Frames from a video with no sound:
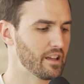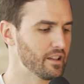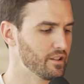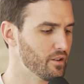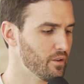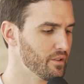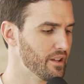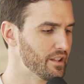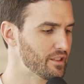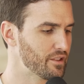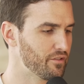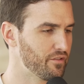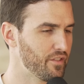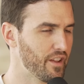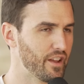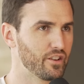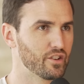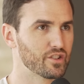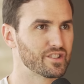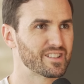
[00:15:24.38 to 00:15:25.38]
They don't let their
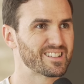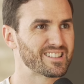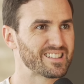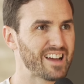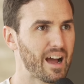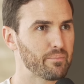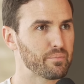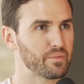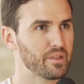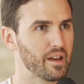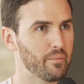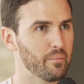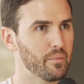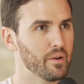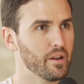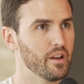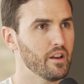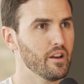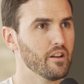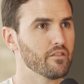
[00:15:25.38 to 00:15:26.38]
failures stop them
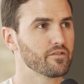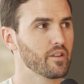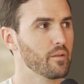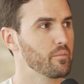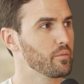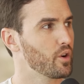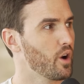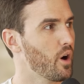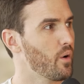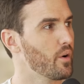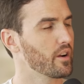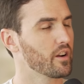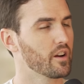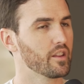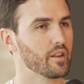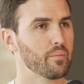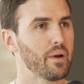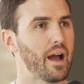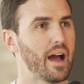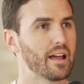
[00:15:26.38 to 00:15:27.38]
from going
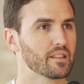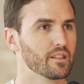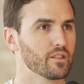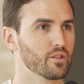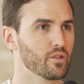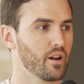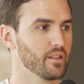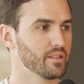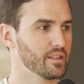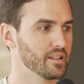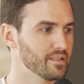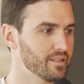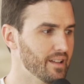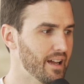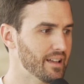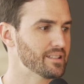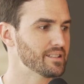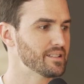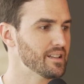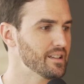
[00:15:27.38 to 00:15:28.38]
on the path that they're on. The
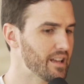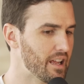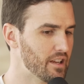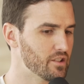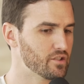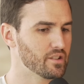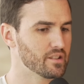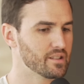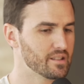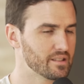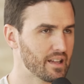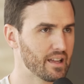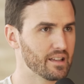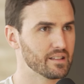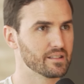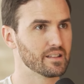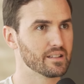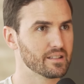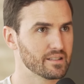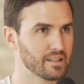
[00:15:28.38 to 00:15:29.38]
destination
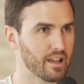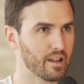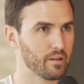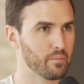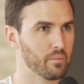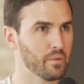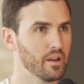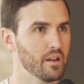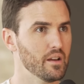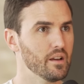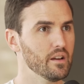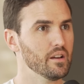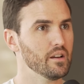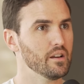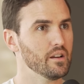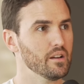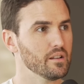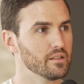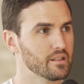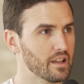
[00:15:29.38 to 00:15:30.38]
stays the same.
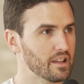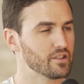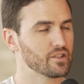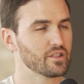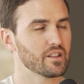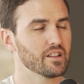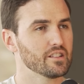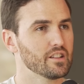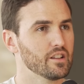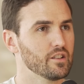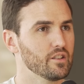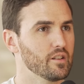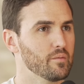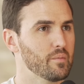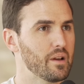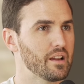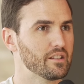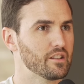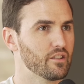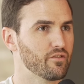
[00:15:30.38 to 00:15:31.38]
They just continue to
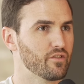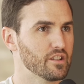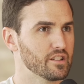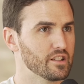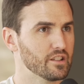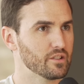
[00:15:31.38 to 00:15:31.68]
make different